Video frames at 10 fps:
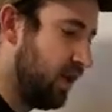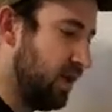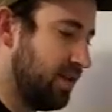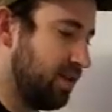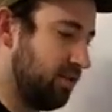
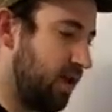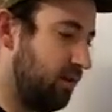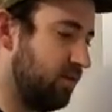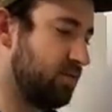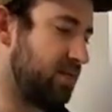This
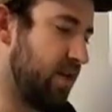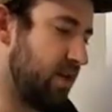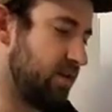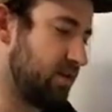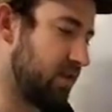problem
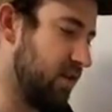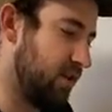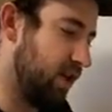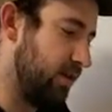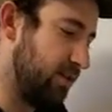says that an
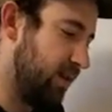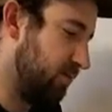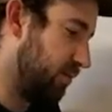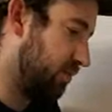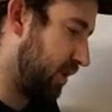airplane
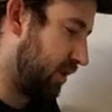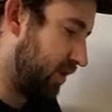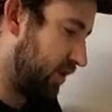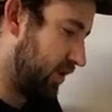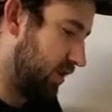
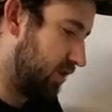propeller